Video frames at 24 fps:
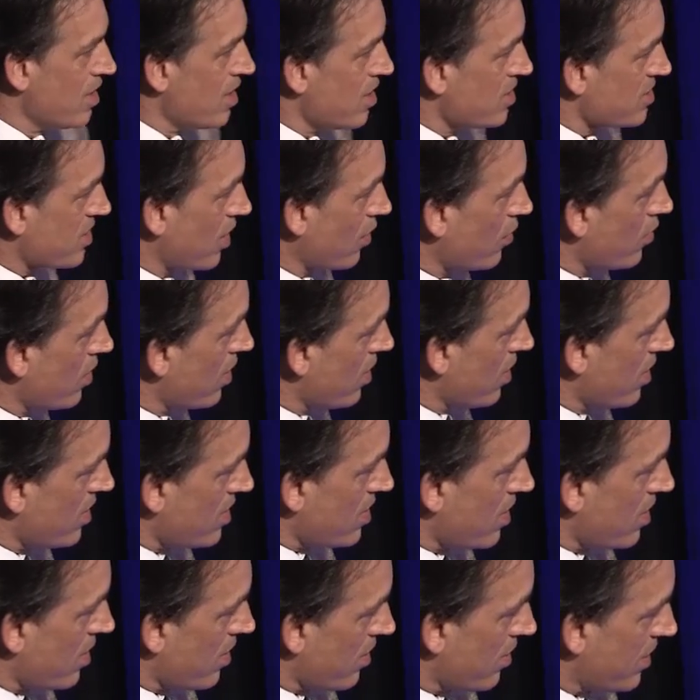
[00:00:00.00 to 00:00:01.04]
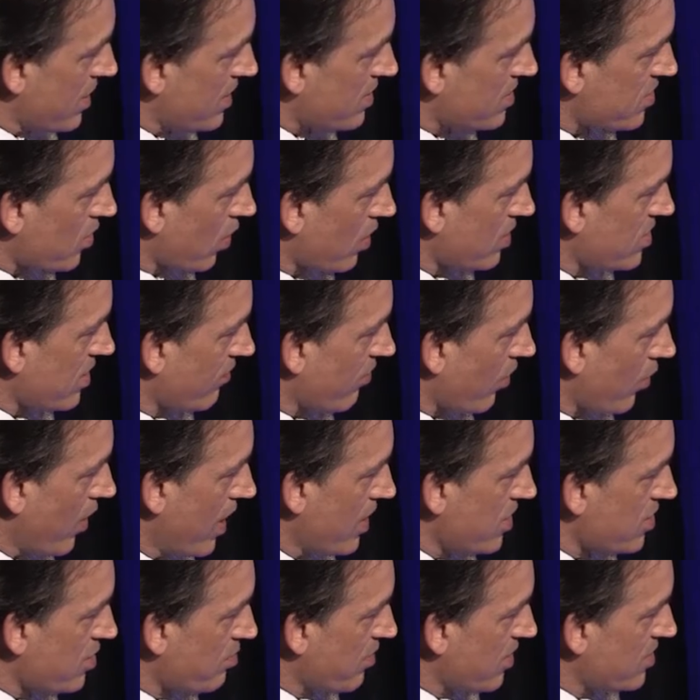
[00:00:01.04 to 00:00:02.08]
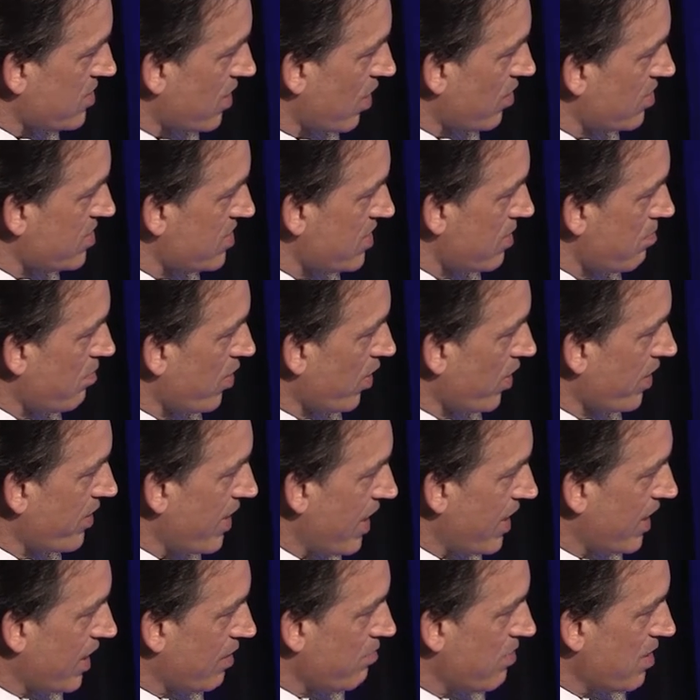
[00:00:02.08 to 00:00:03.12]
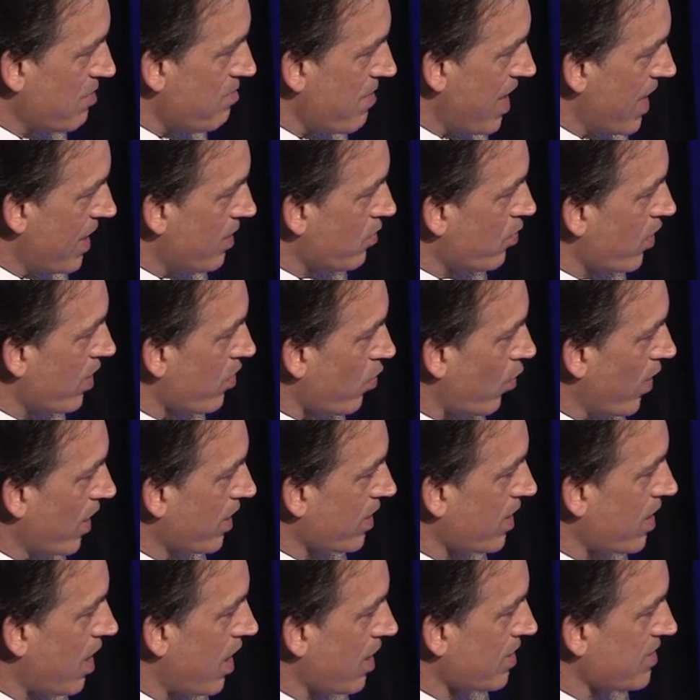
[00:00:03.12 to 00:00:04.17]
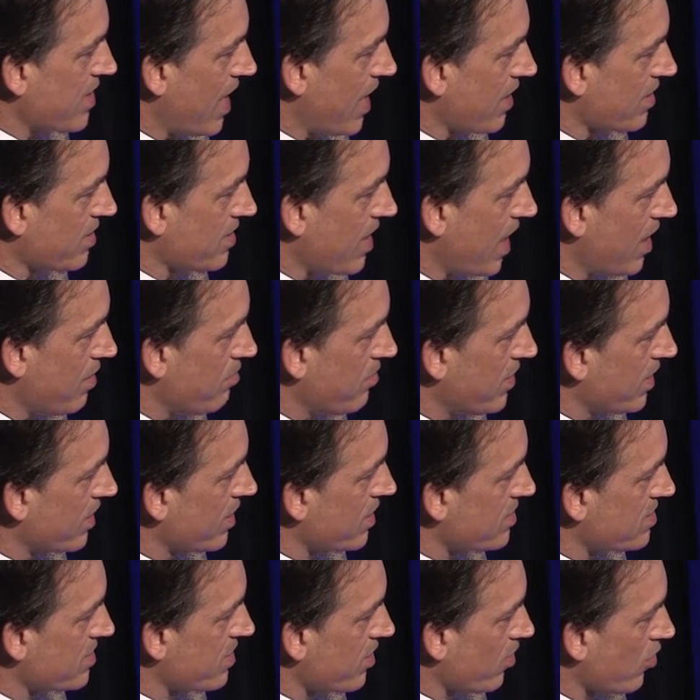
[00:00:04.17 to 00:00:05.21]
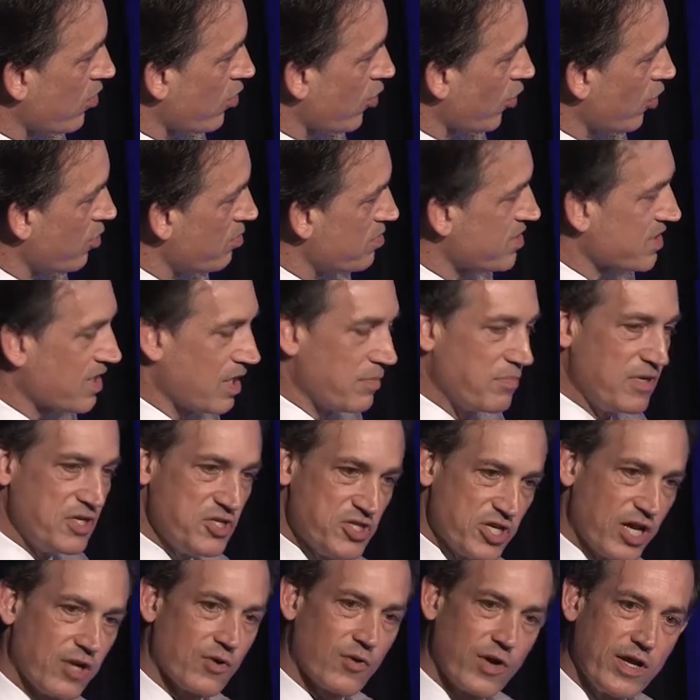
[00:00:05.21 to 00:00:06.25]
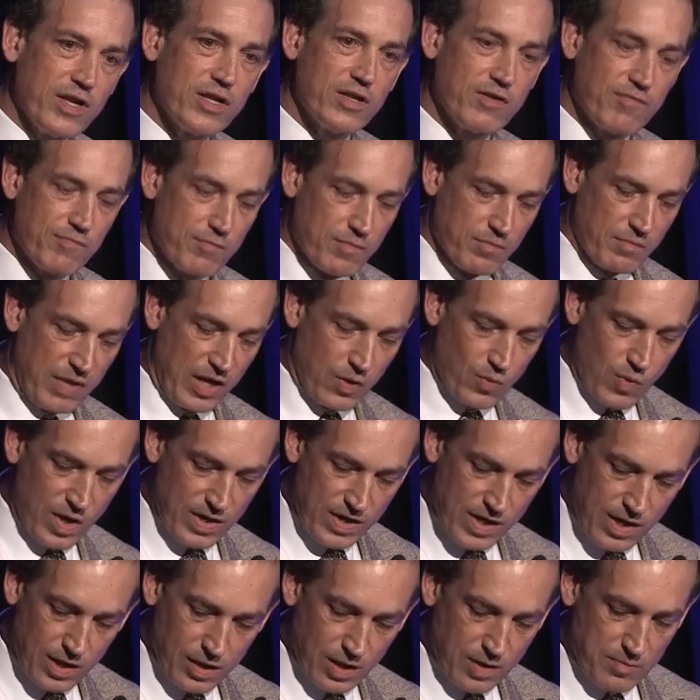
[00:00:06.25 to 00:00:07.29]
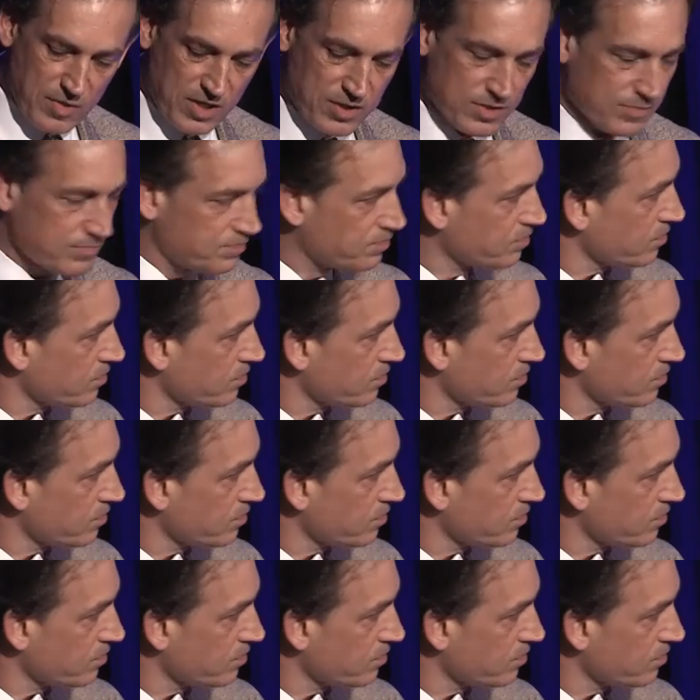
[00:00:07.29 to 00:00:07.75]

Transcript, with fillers: So these sorts of arrangements are simple and they can be made with one contact type because their groups can be generated by one element.